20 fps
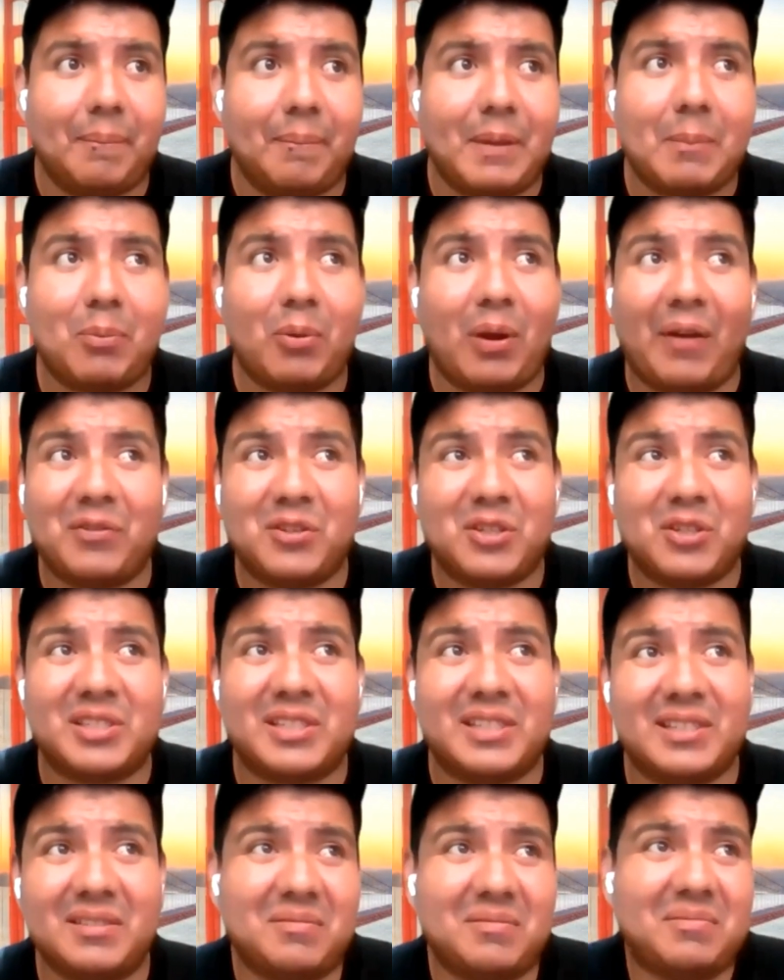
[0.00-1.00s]
People have
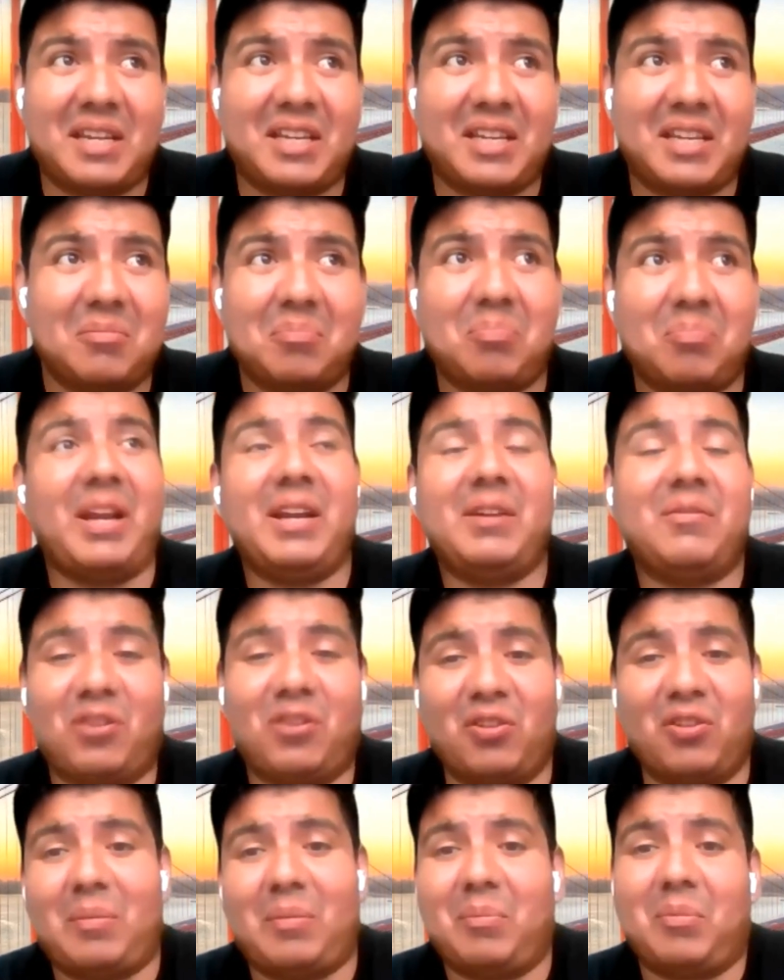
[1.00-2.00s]
just taken a break
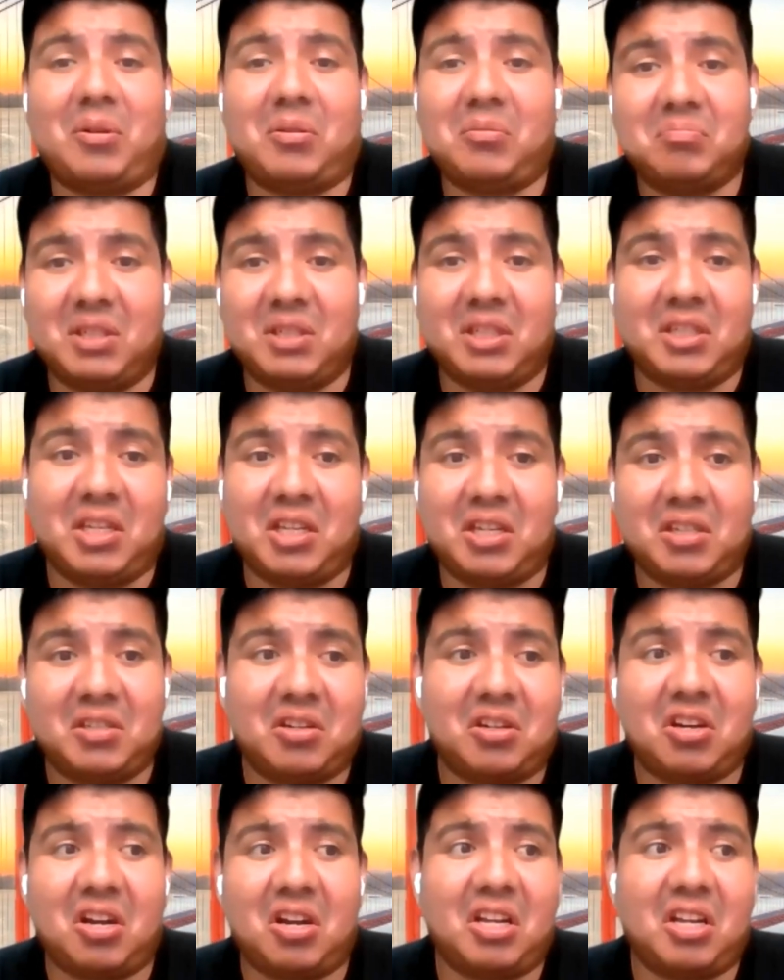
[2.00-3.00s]
for November and
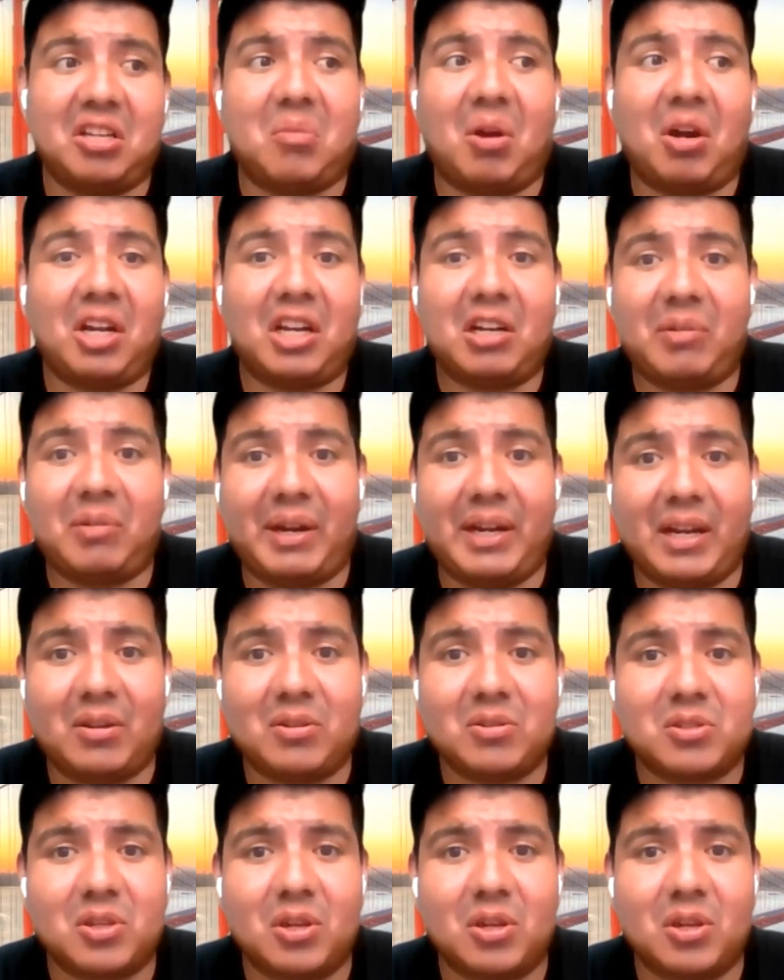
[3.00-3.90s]
they're not in the market right now.